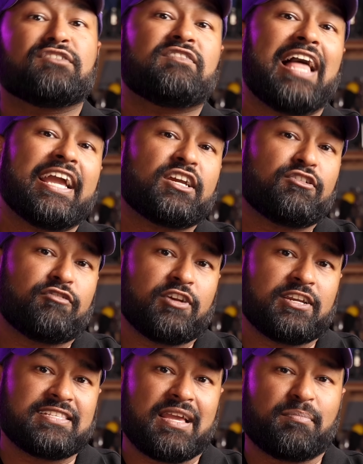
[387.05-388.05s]
of lacquer, for
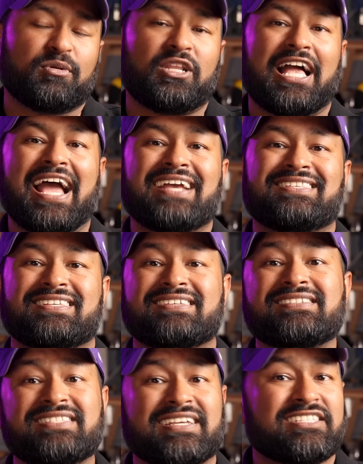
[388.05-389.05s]
example, has
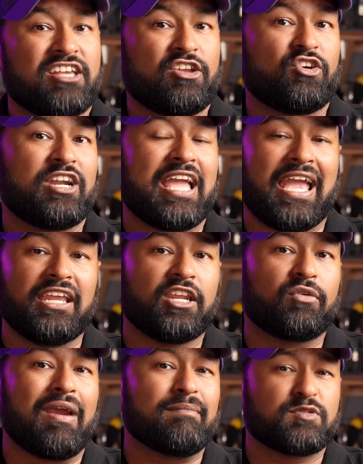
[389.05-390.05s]
680
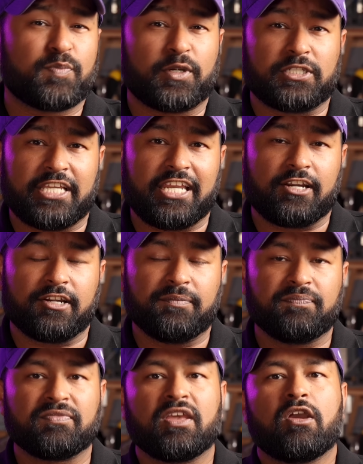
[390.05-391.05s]
grams per
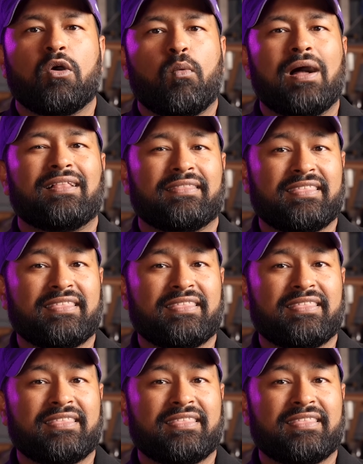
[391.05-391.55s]
liter, while